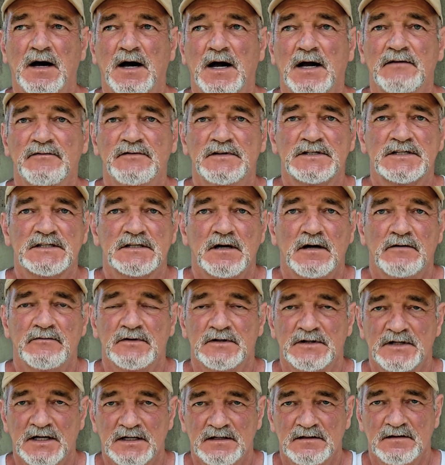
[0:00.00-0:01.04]
I've
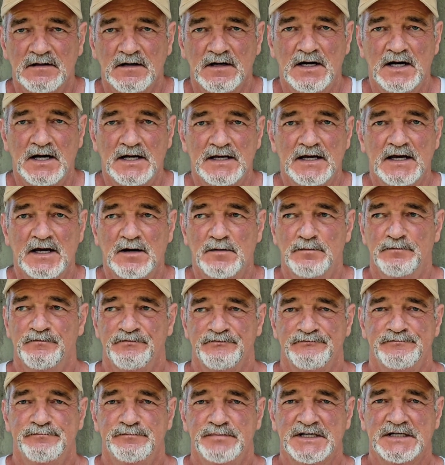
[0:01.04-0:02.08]
discovered that I
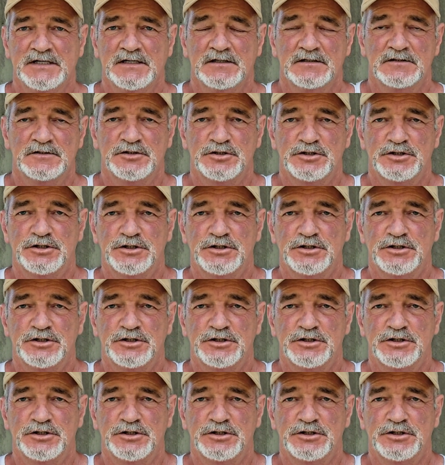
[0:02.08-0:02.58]
am being